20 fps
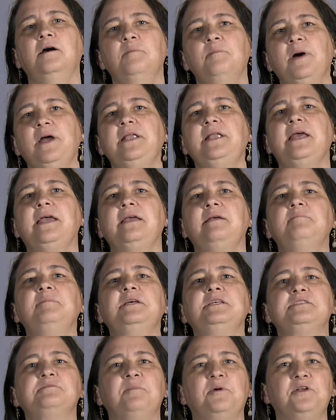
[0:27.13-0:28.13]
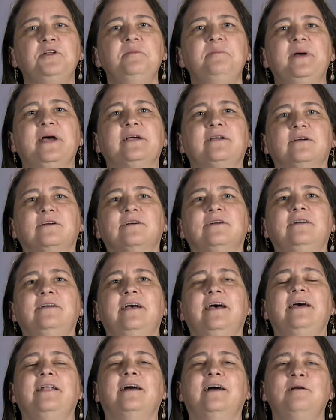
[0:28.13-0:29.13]
My name is Mona Becker,
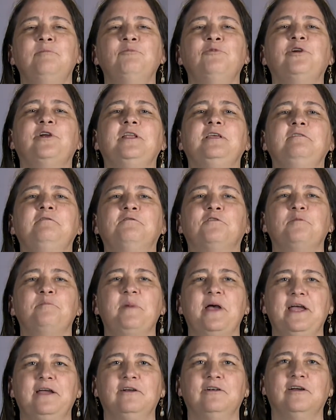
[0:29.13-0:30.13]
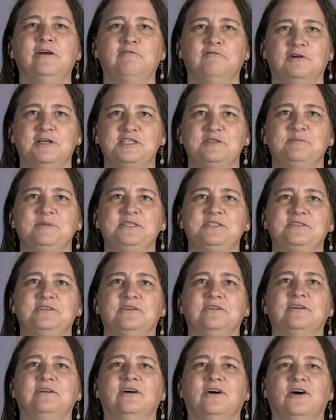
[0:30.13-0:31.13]
and I'm running for mayor of
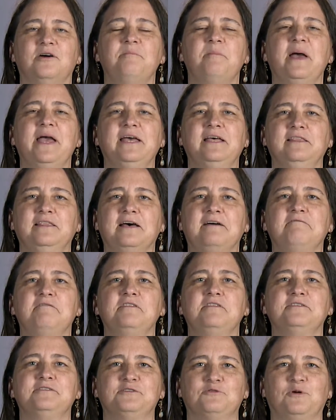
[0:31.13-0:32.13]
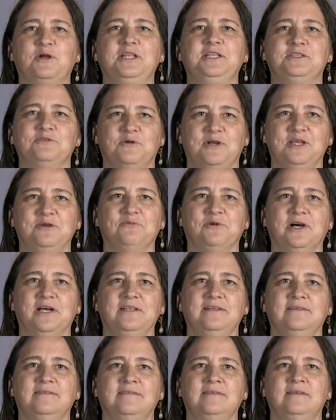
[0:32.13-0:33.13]
Westminster on May 11th,
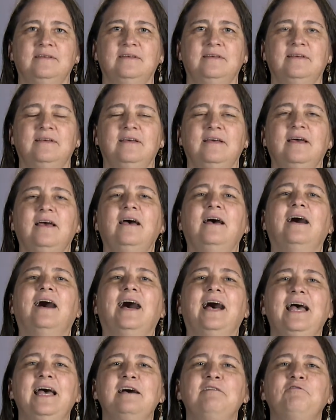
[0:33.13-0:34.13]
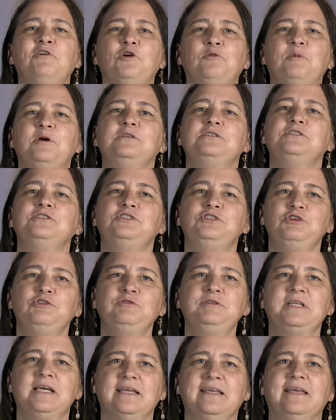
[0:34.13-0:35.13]
2021. I have almost two
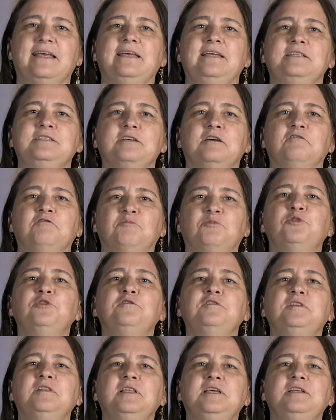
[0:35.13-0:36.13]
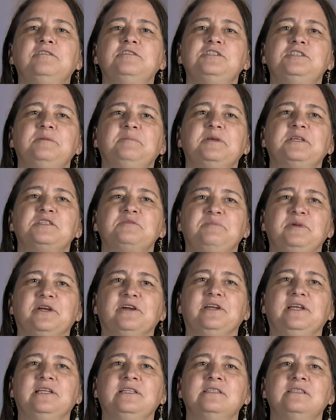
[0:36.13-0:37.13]
decades of proven leadership
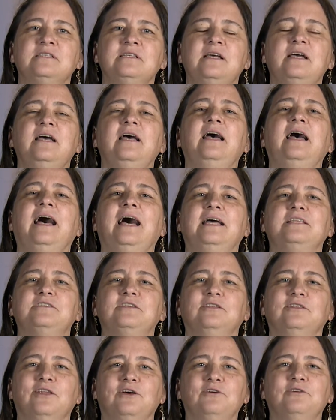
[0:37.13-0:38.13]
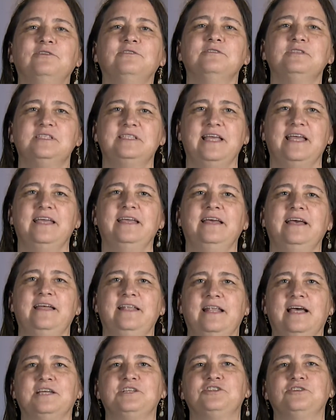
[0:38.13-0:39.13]
experience at the local, state, and
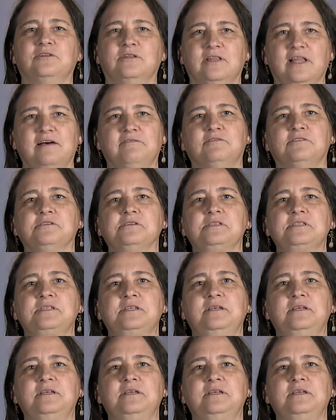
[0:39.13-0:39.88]
national levels.